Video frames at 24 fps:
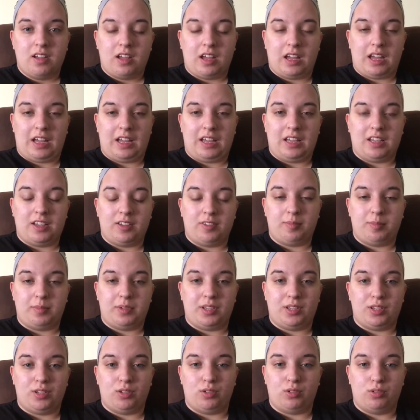I have
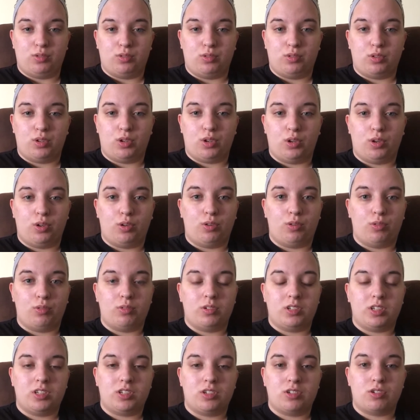been so
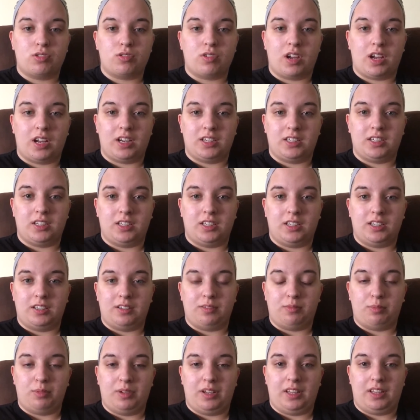
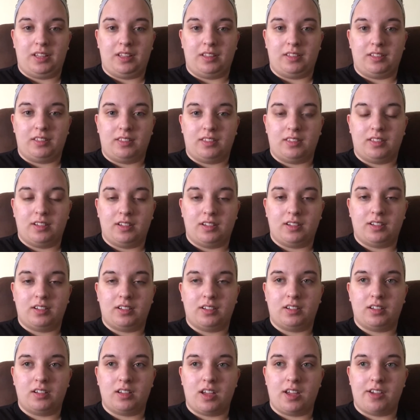distracted with
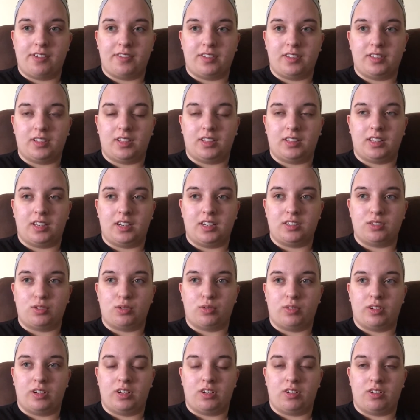everything that is
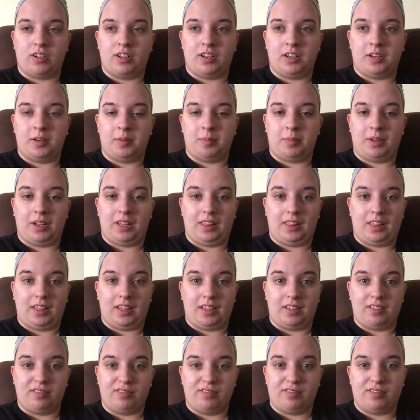going on in my
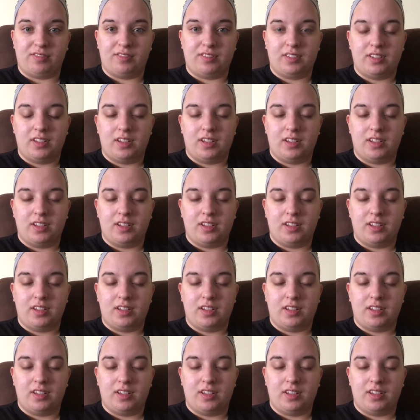life.